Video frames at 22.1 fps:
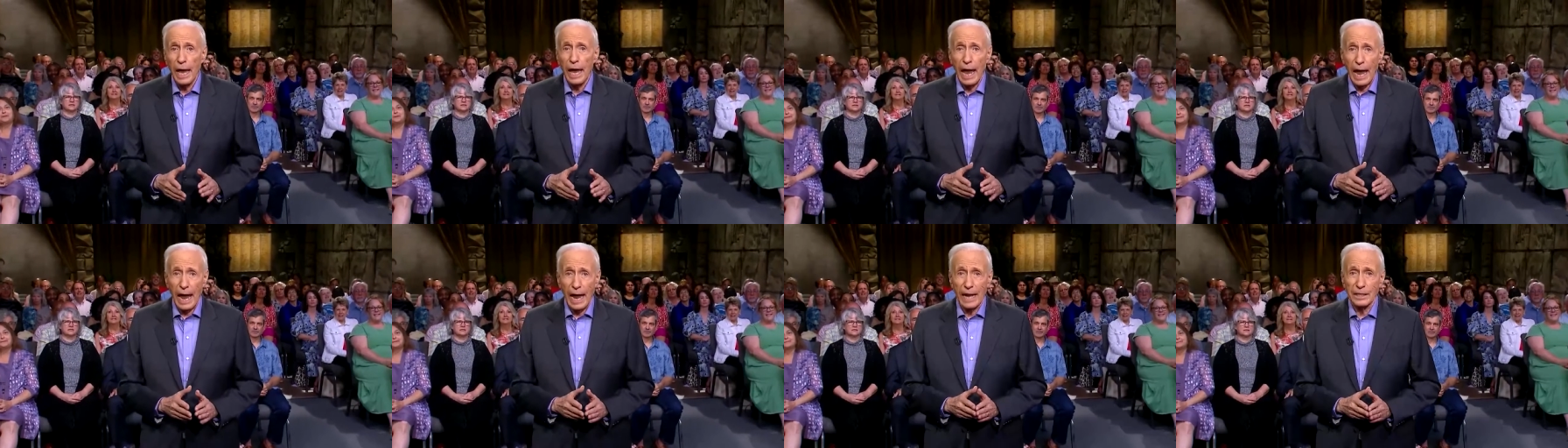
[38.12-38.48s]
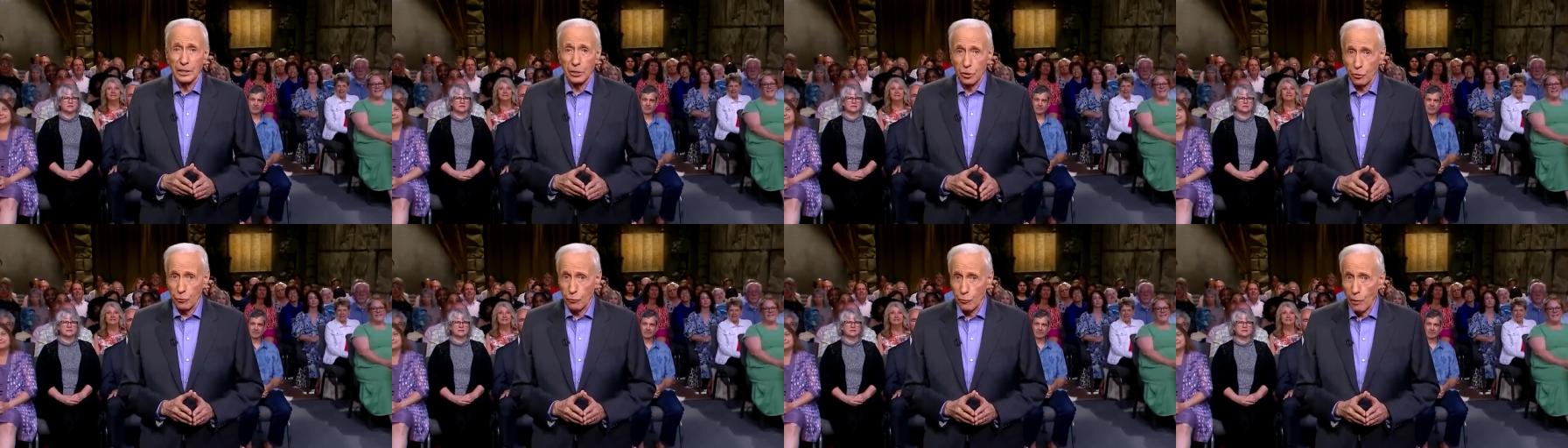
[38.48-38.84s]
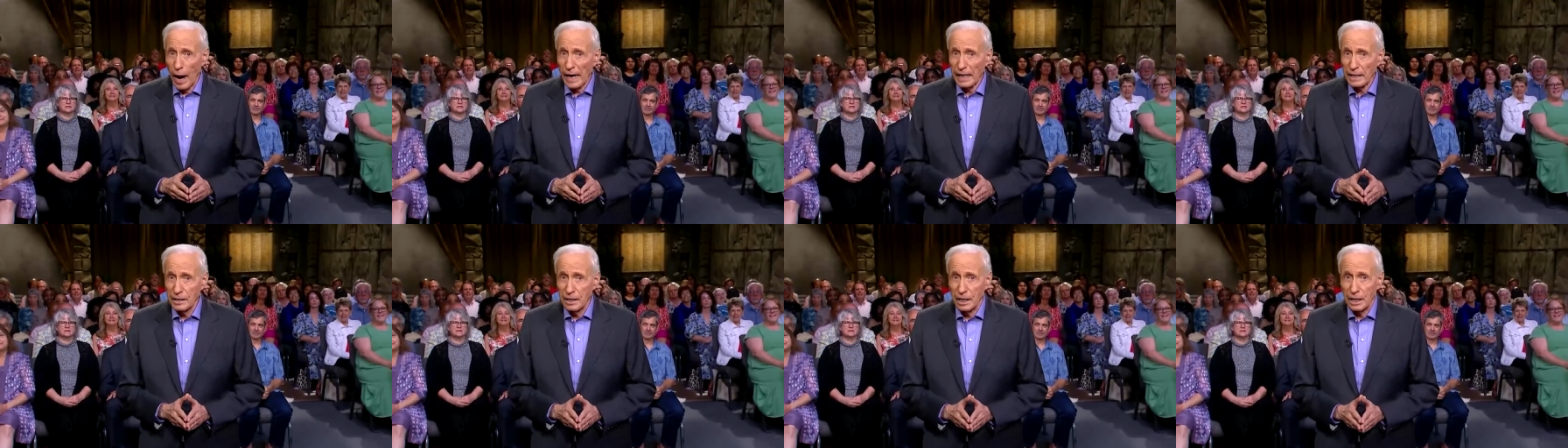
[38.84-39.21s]
and
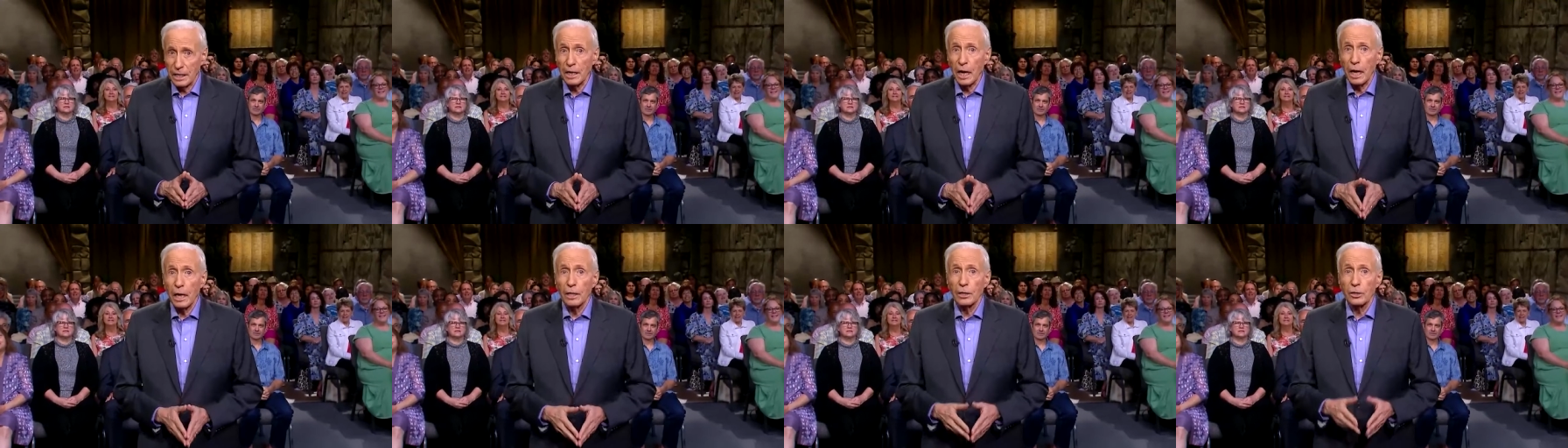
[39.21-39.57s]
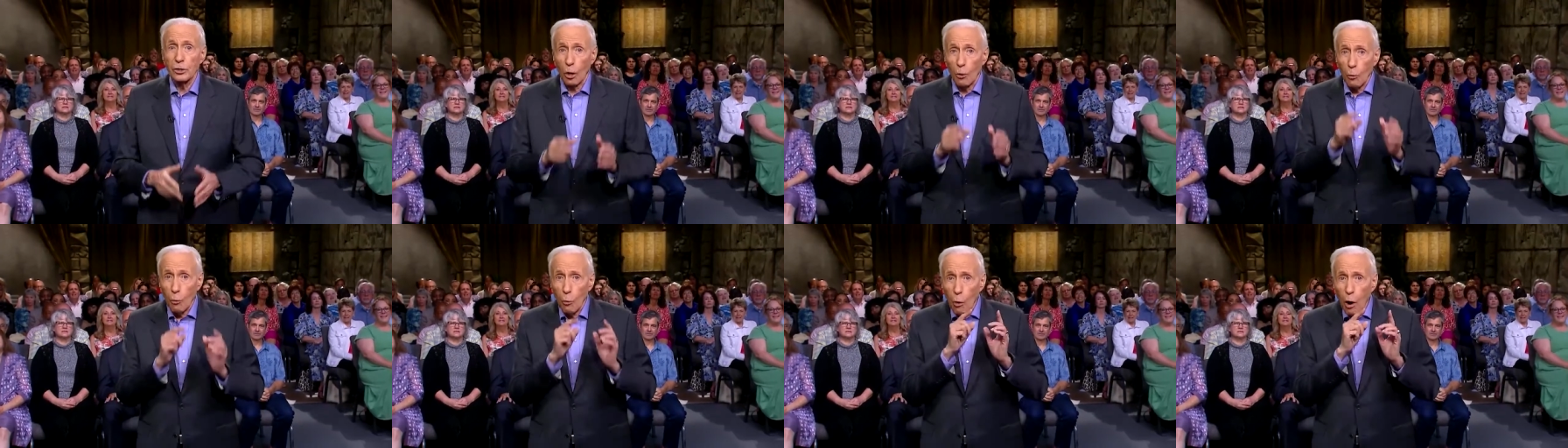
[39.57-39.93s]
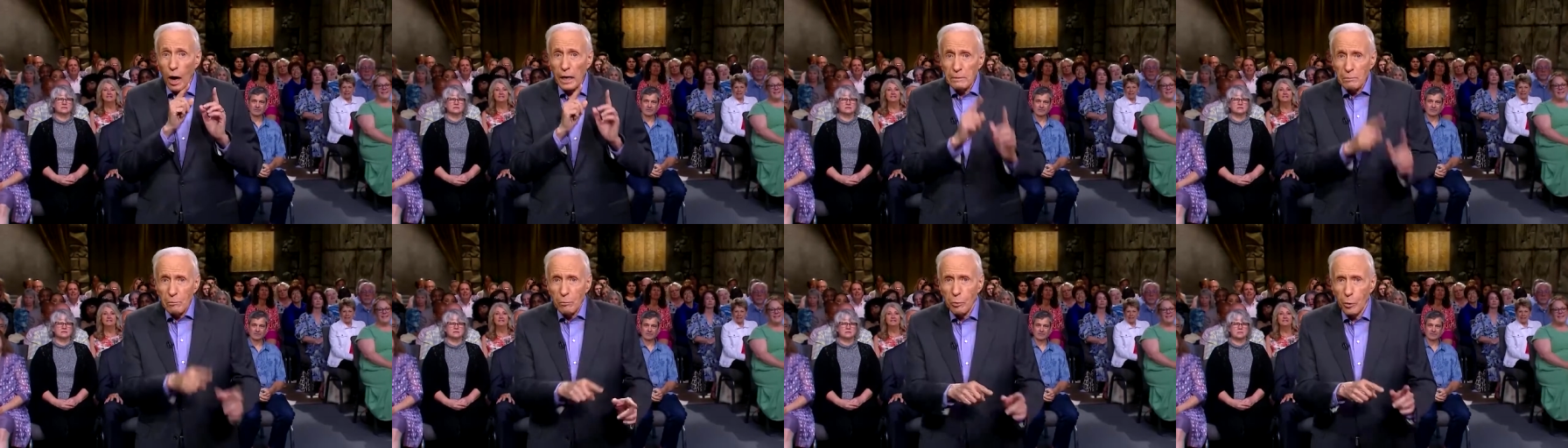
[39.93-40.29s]
directed to
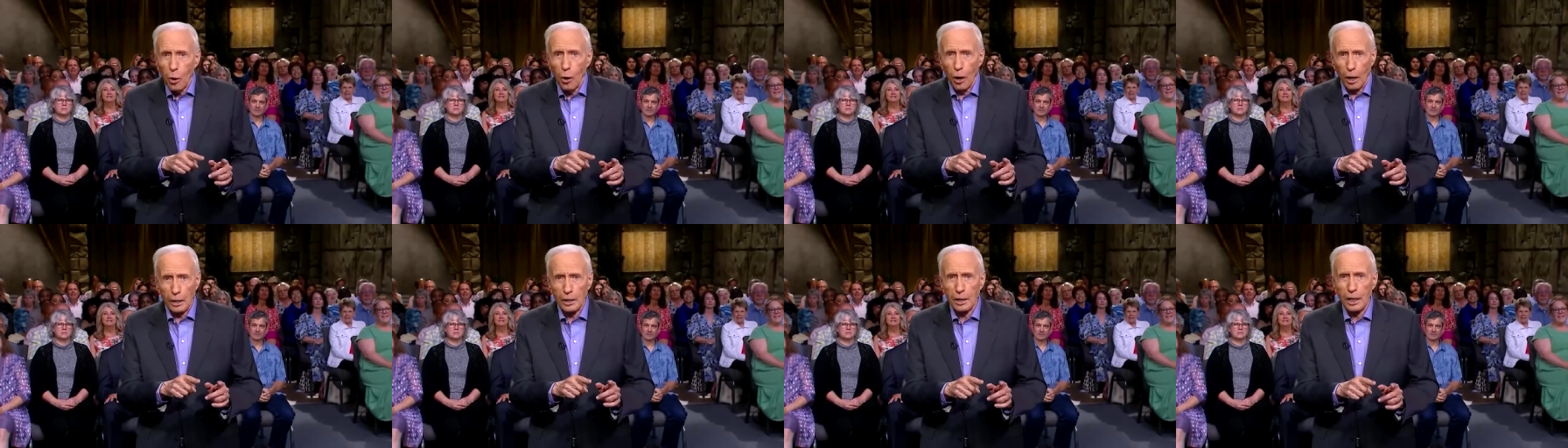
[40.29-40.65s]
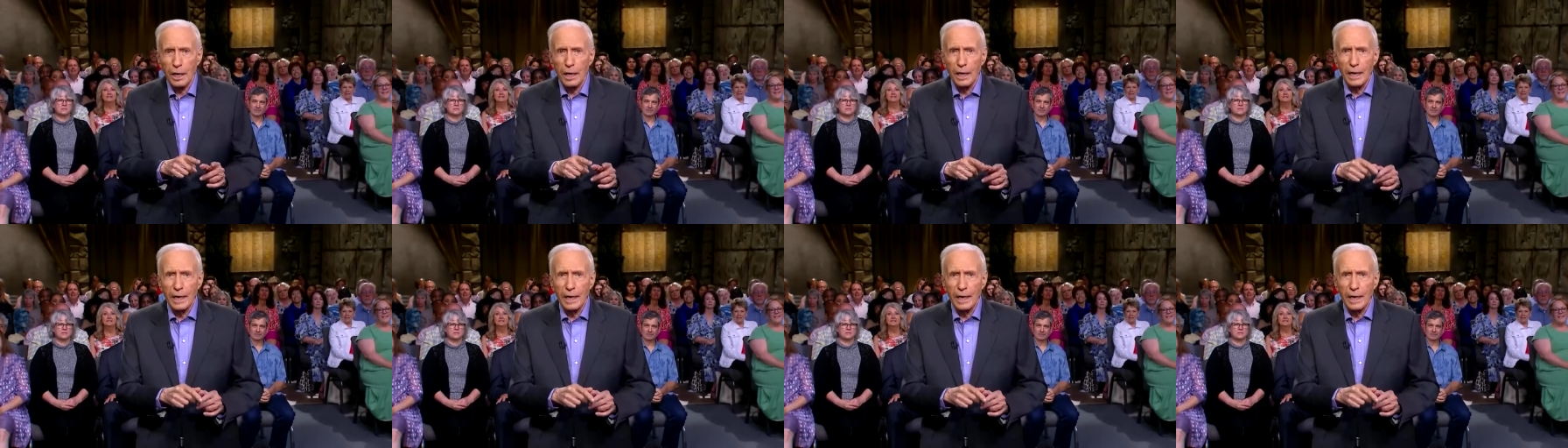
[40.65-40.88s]
one book